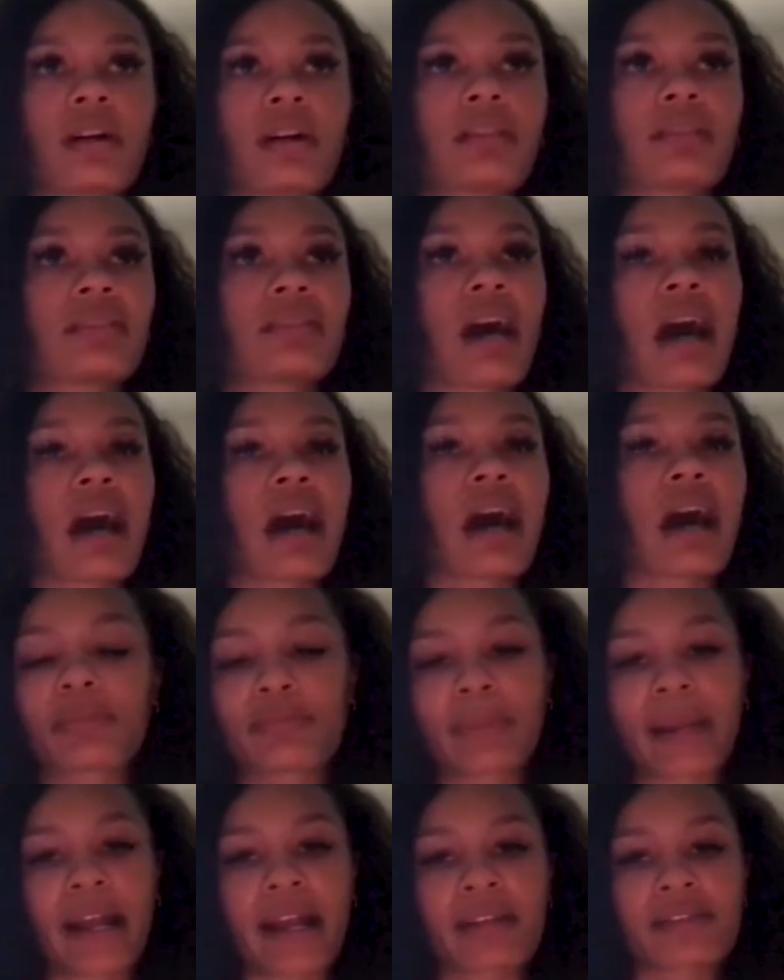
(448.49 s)
a lot of
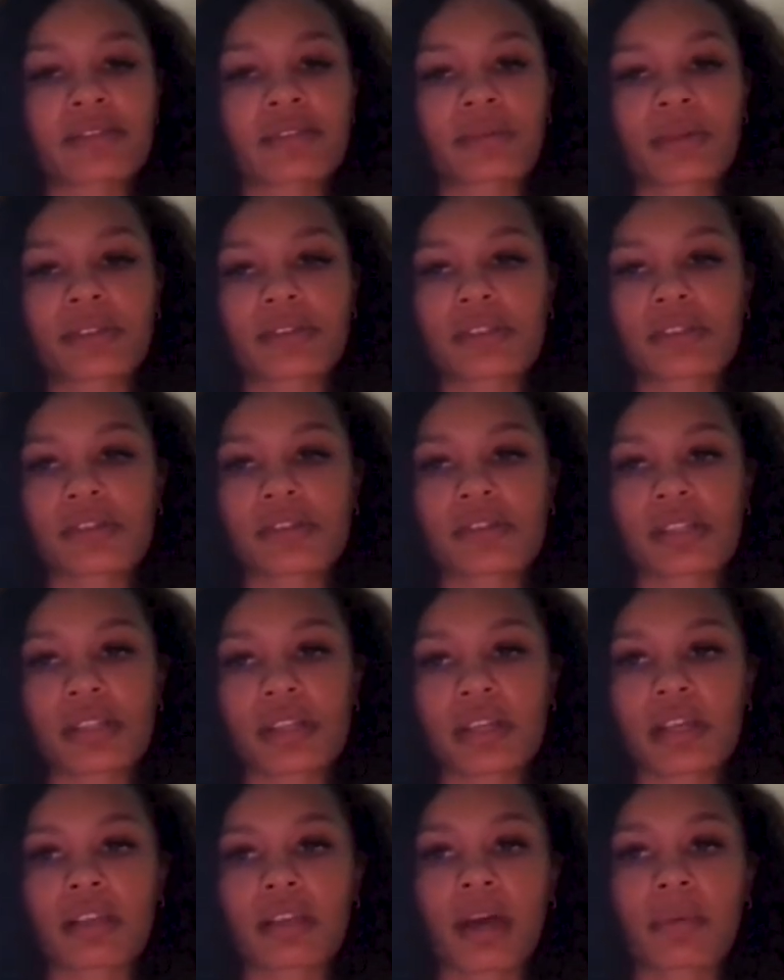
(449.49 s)
people from my high school went to UT,
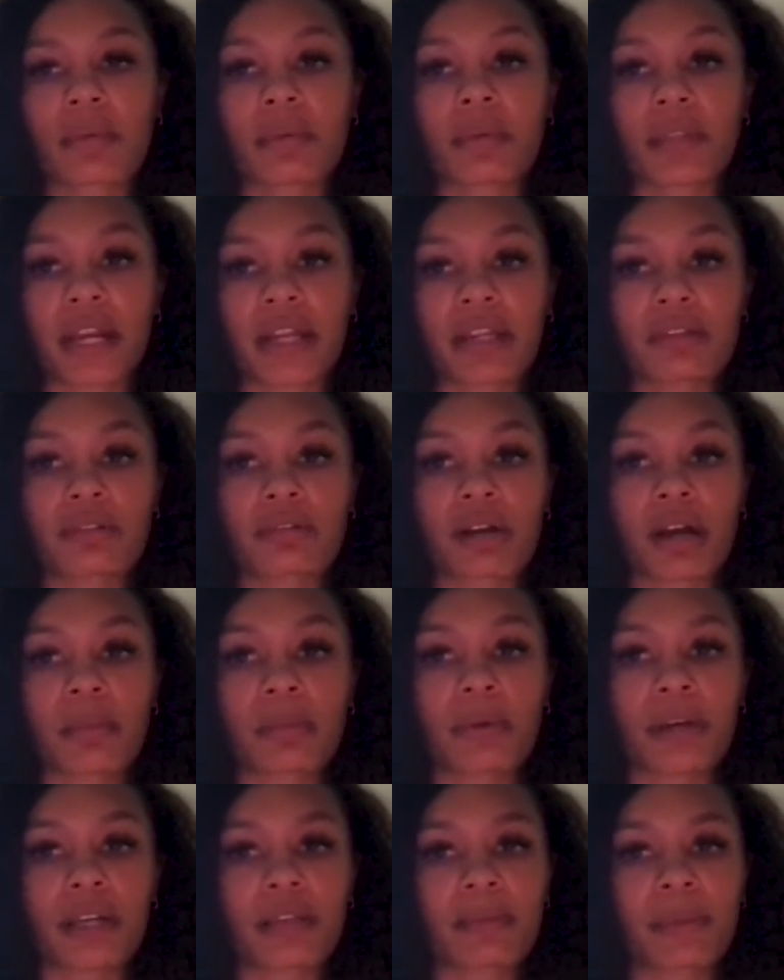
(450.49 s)
a lot of people that I grew
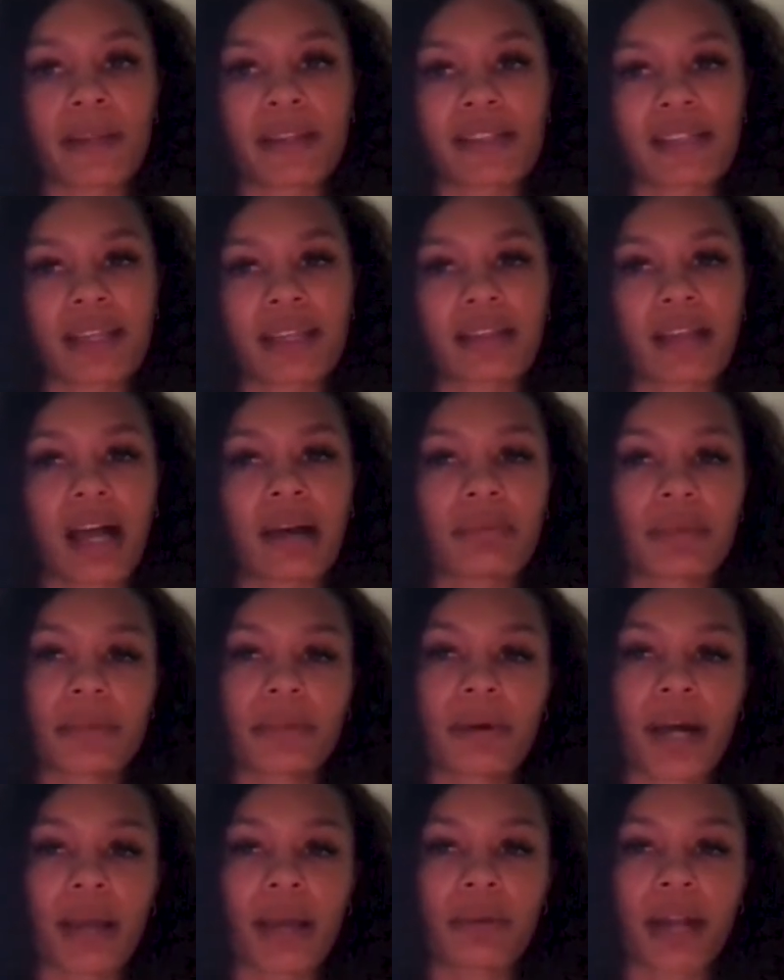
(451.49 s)
up with, but it's like not
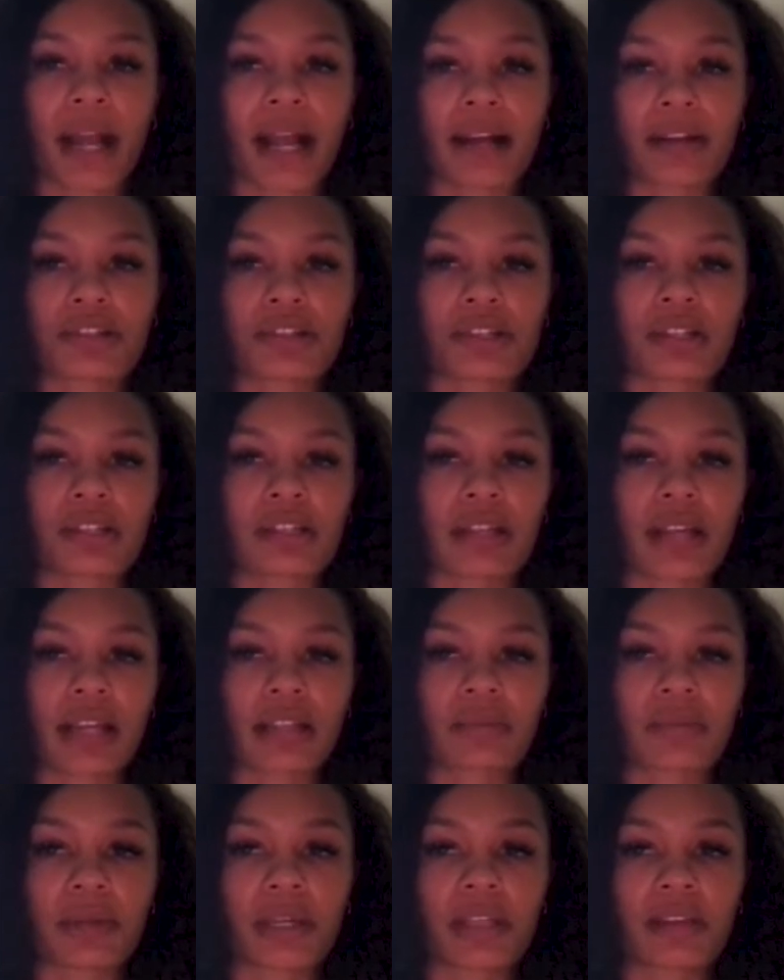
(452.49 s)
people I would actually
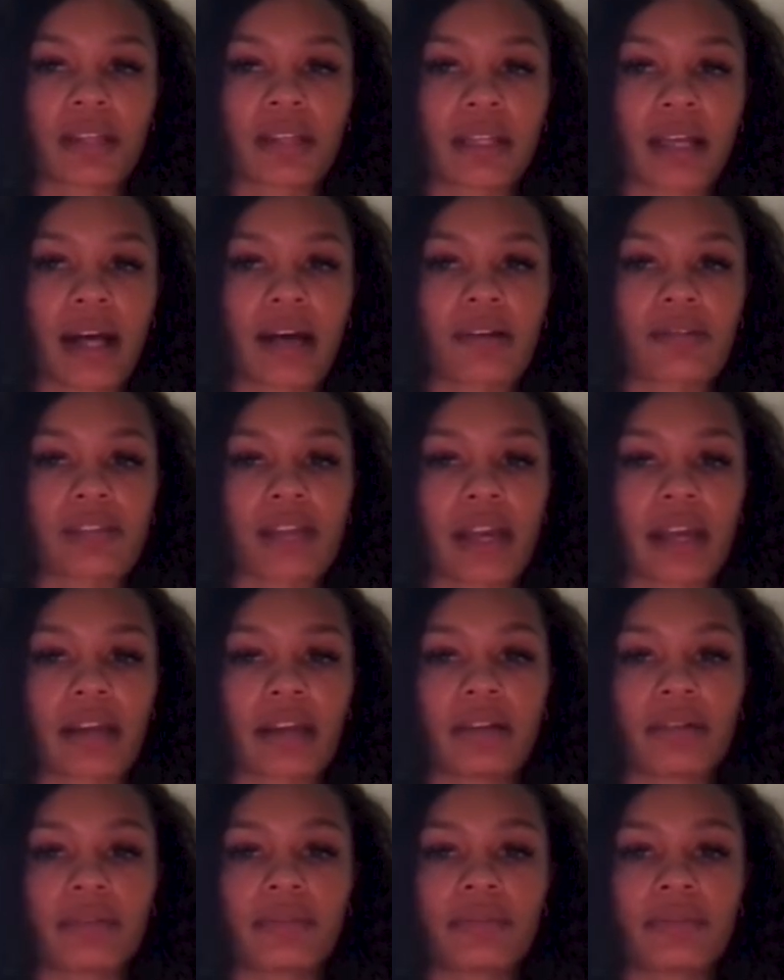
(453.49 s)
connect with, like
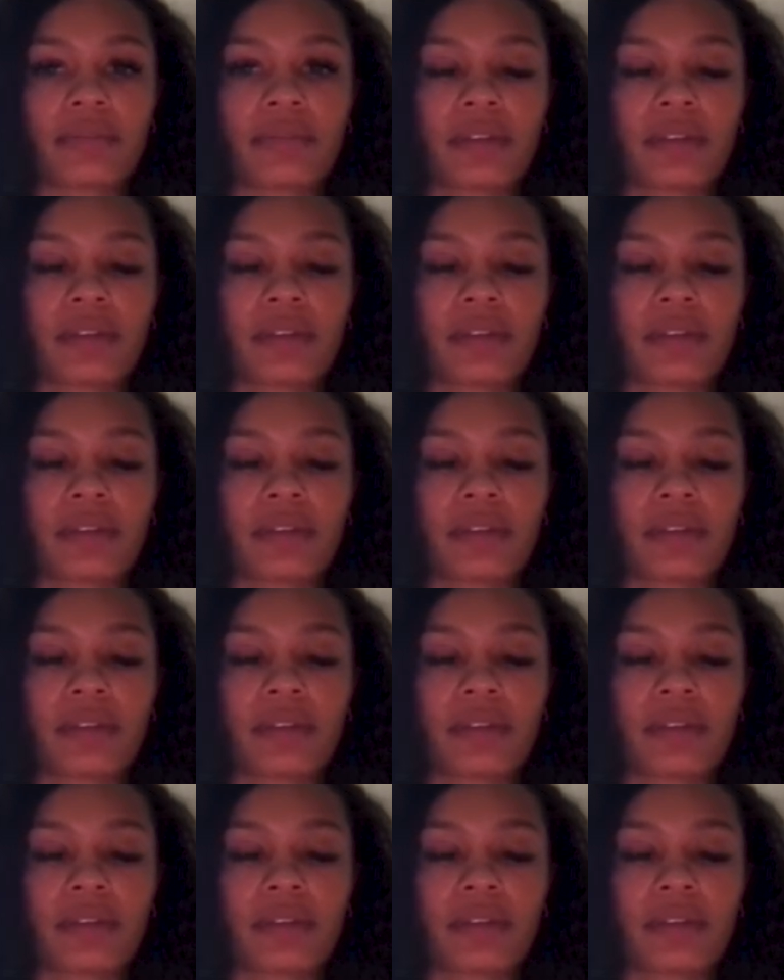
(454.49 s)
outside of